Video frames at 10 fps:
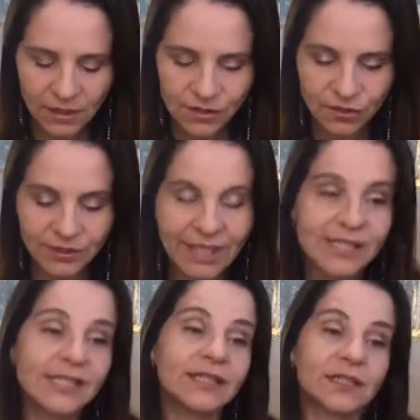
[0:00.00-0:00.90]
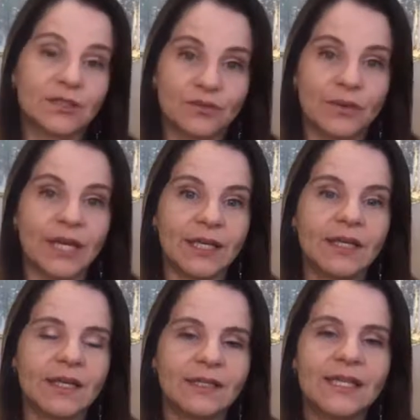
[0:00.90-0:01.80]
So that is the third
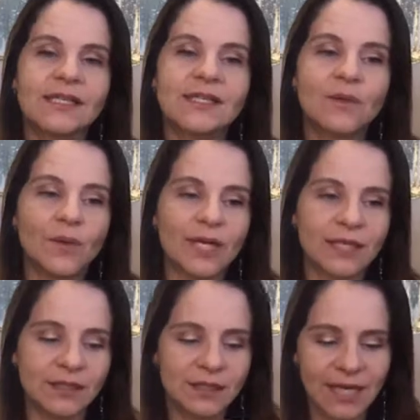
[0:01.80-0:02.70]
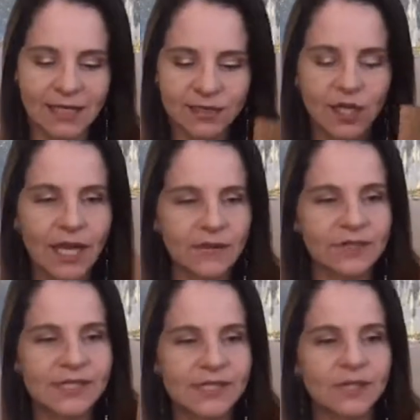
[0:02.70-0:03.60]
way. That is the way that
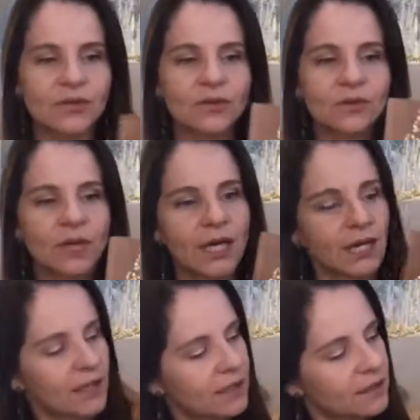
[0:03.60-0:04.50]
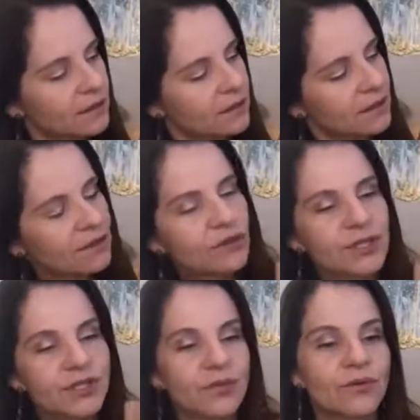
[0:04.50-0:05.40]
every single
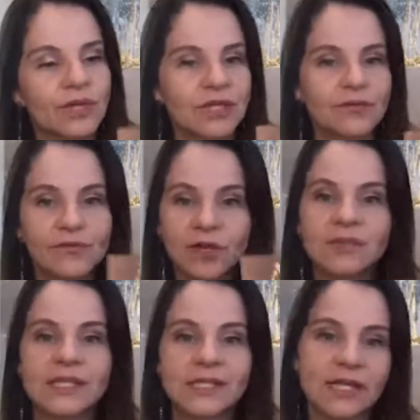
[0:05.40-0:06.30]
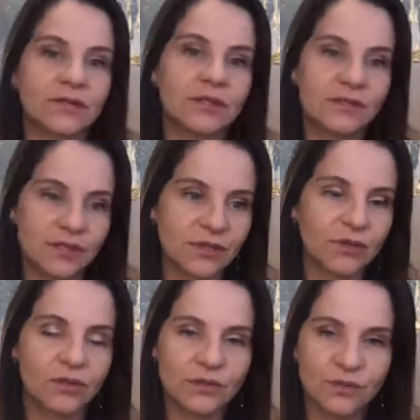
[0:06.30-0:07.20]
crystal grid from the sacred crystal
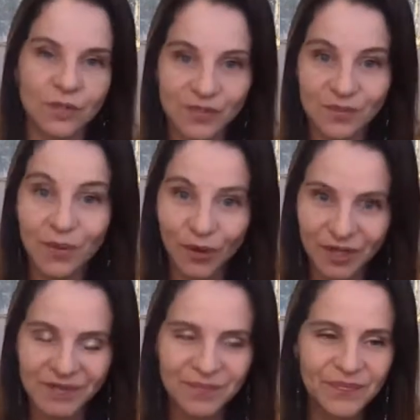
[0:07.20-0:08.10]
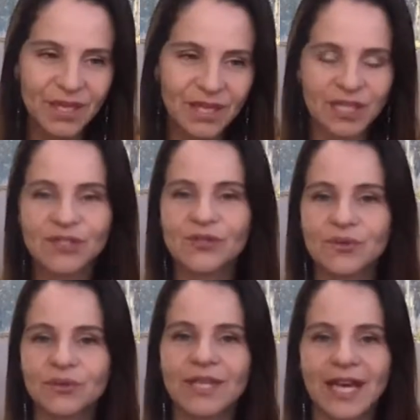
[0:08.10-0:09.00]
codes was born, is
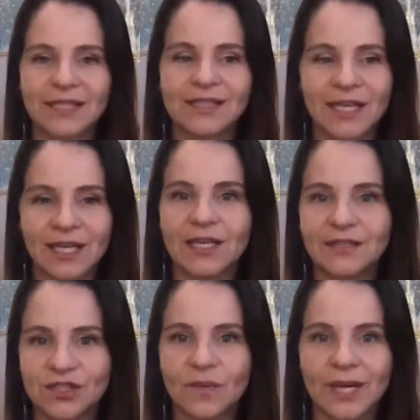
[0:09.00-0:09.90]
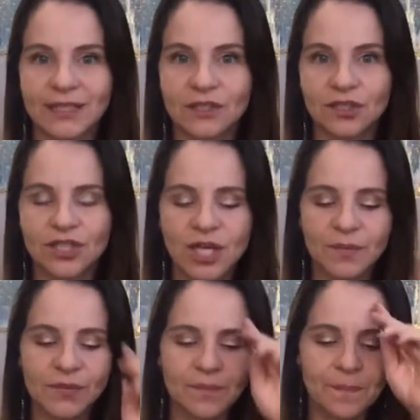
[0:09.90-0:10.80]
through that and geometric shape.